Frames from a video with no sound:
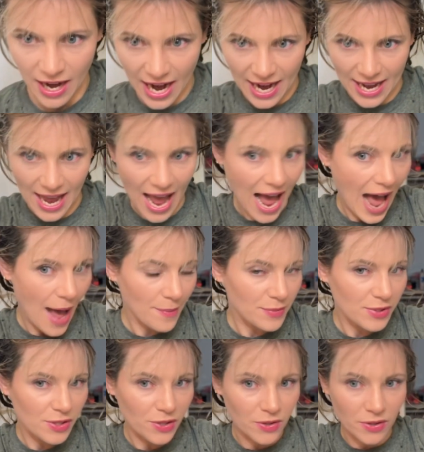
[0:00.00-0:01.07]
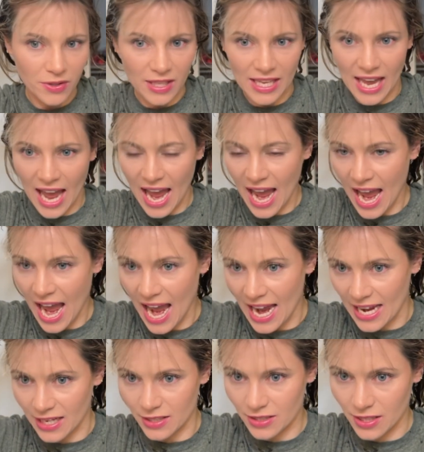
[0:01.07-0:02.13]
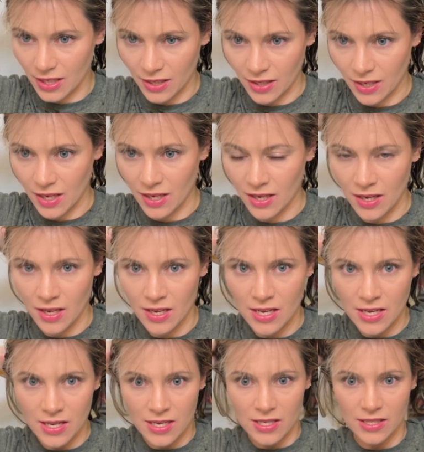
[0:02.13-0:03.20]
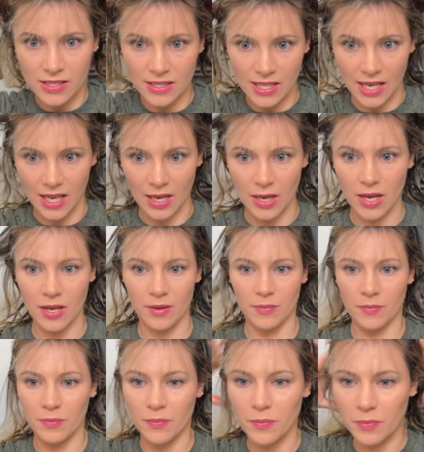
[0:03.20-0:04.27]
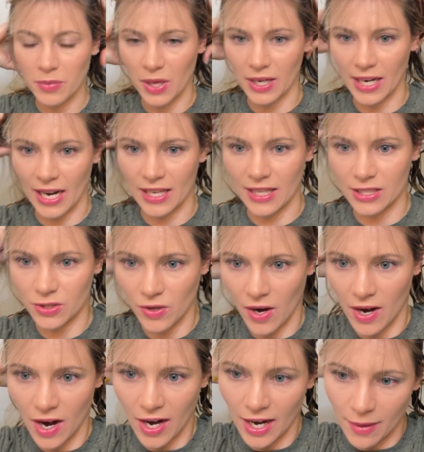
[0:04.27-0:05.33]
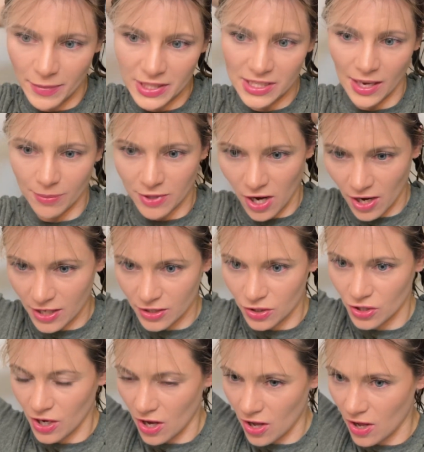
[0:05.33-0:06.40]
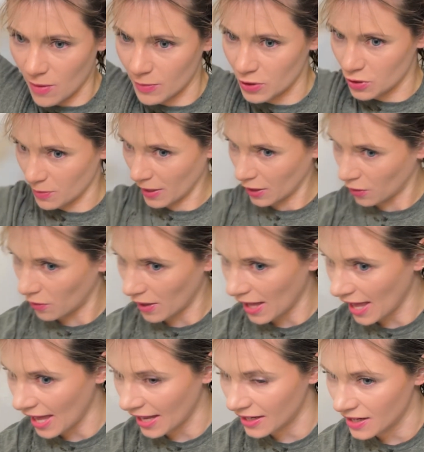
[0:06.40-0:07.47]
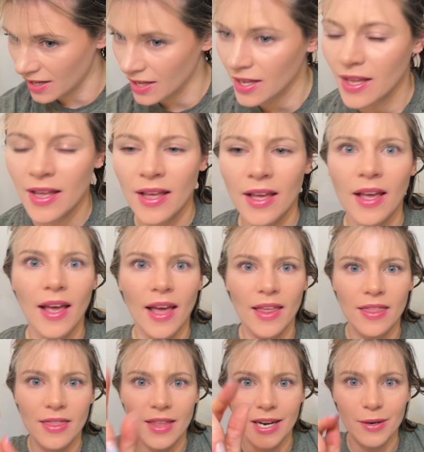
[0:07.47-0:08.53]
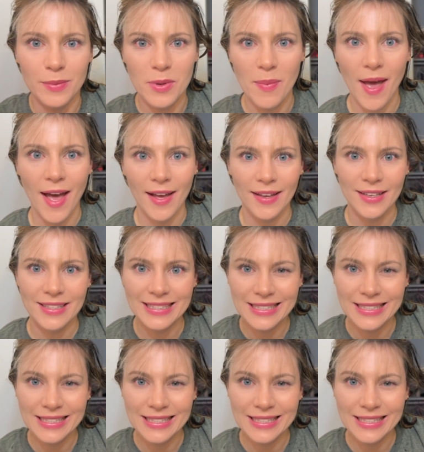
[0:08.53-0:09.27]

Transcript: I absolutely hate seeing blonde highlights grow out. All right, I'm going to stop talking to y'all. I'm going to do my whole head, and then I'll be back.